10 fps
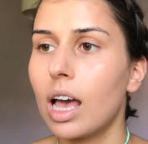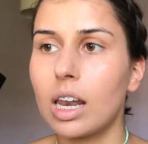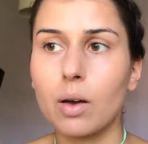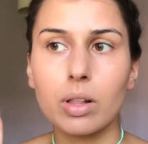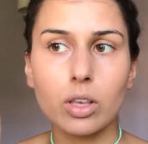
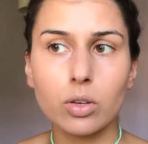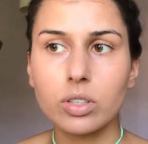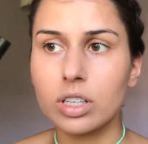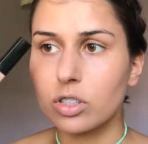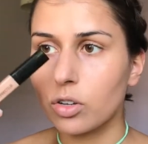And I will use
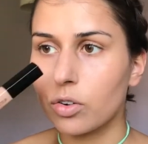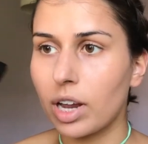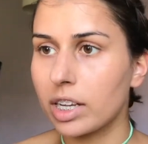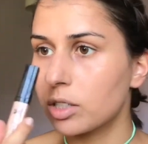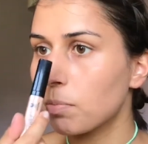this to
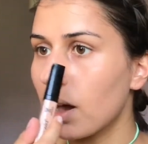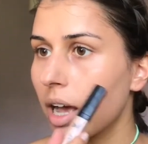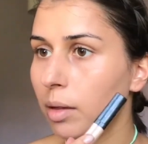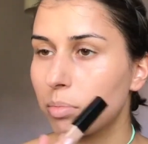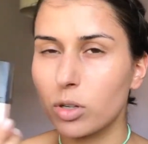correct
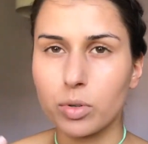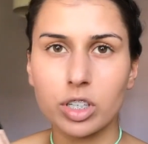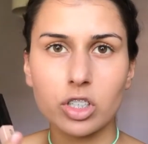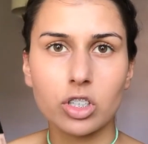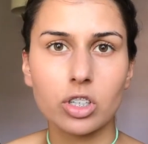my
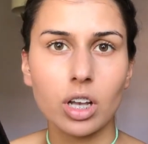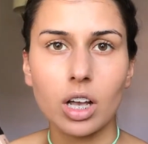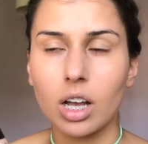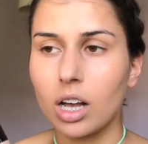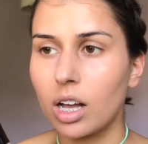bluish,
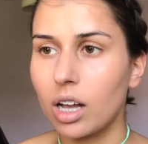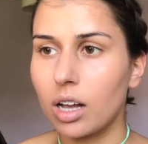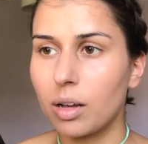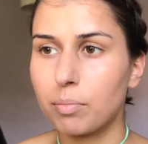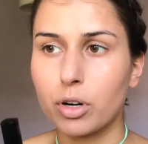
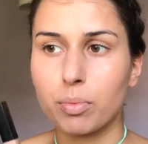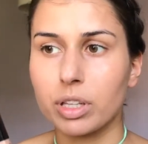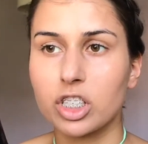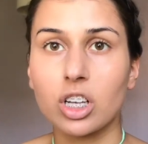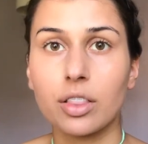
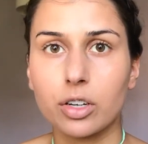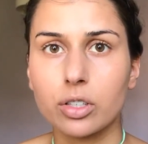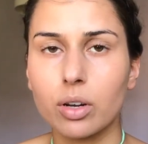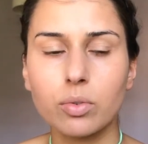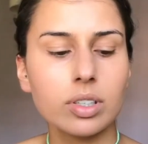purplish
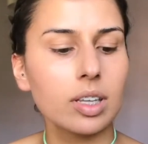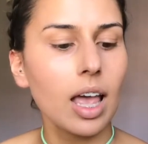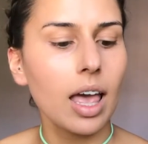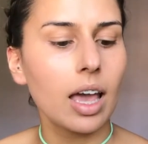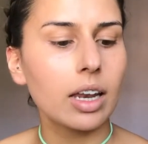undertones.
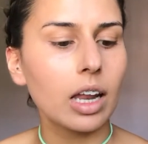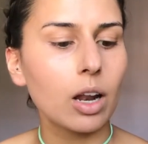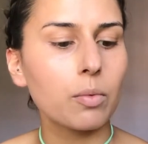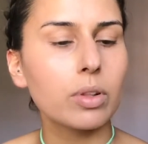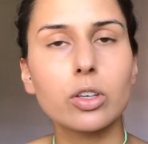And then
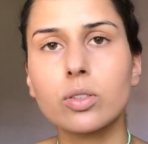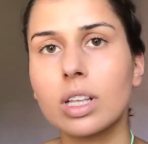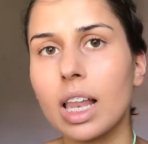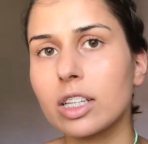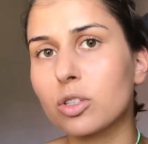I use
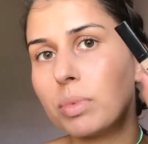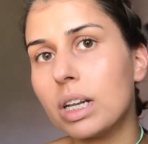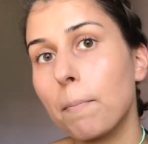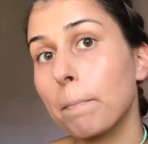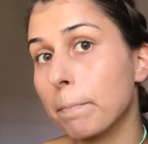the light to
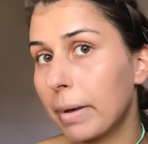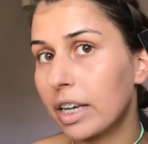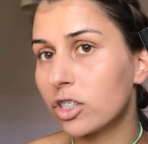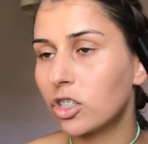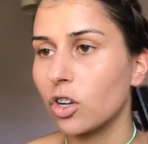medium
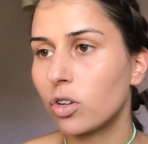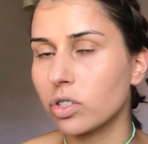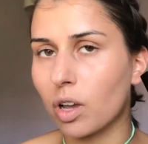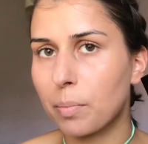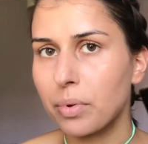beige on
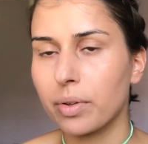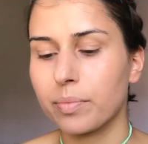top.